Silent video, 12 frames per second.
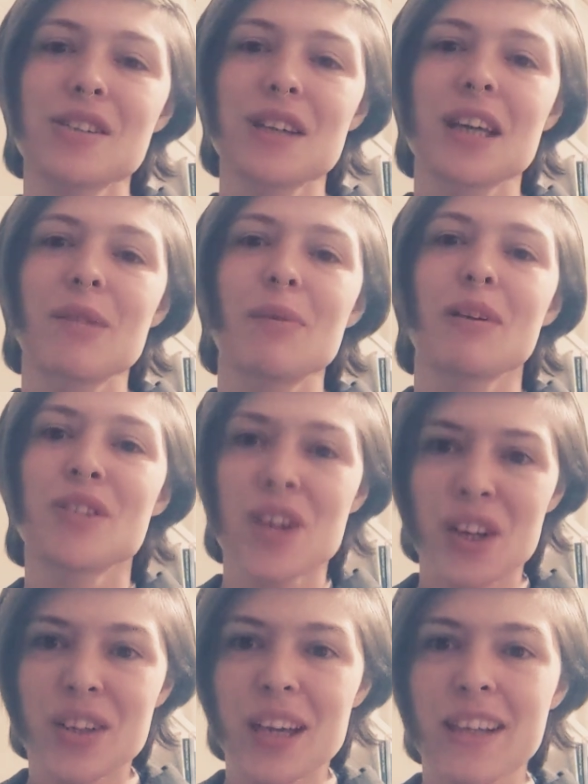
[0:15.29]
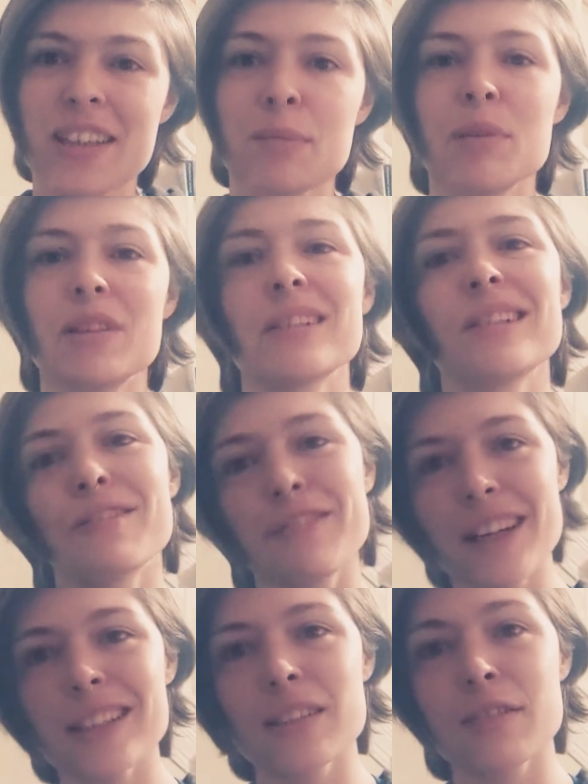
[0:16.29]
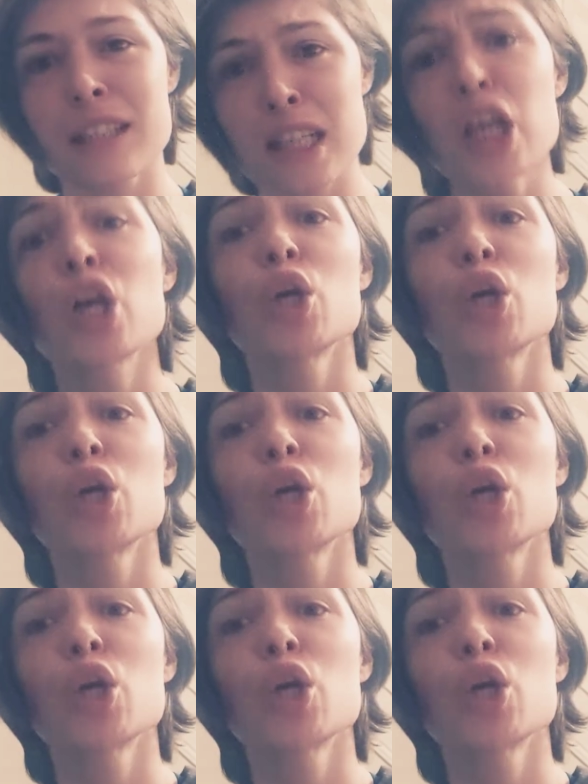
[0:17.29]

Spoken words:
can be done and can be done effectively